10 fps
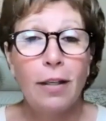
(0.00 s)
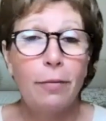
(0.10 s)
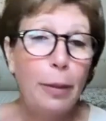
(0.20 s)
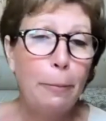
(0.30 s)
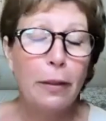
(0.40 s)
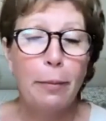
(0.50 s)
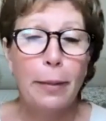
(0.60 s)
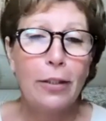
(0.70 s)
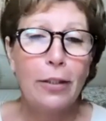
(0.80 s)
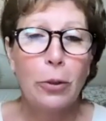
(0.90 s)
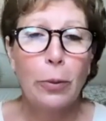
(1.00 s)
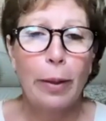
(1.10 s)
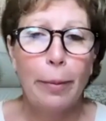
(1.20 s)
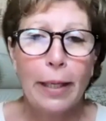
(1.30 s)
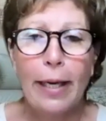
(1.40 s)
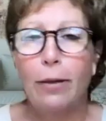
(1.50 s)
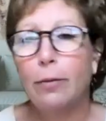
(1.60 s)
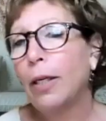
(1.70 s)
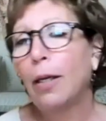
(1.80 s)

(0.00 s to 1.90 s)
people in my Instagram account.